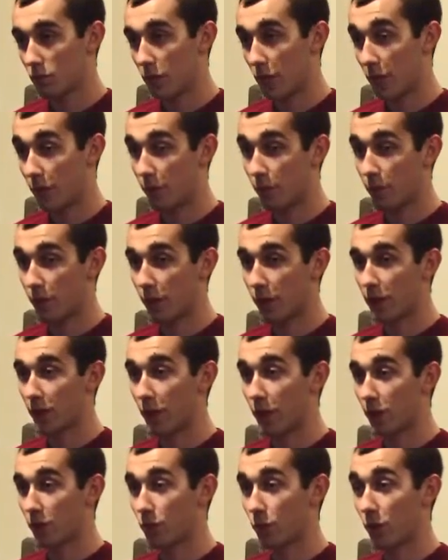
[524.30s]
And in my
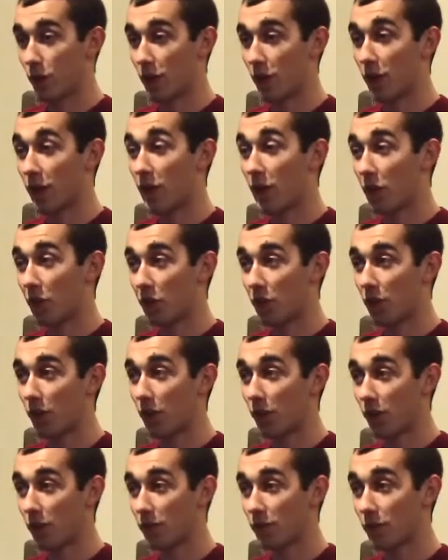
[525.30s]
case, when I got
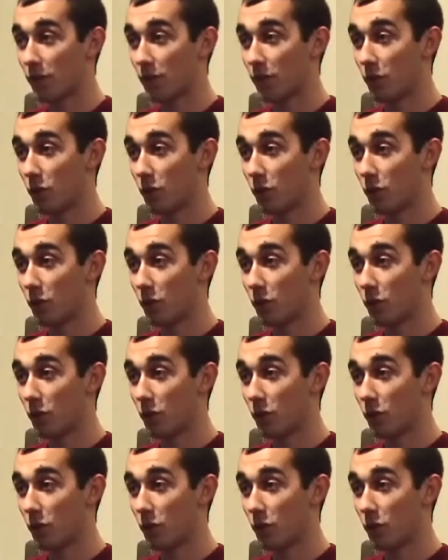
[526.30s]
there,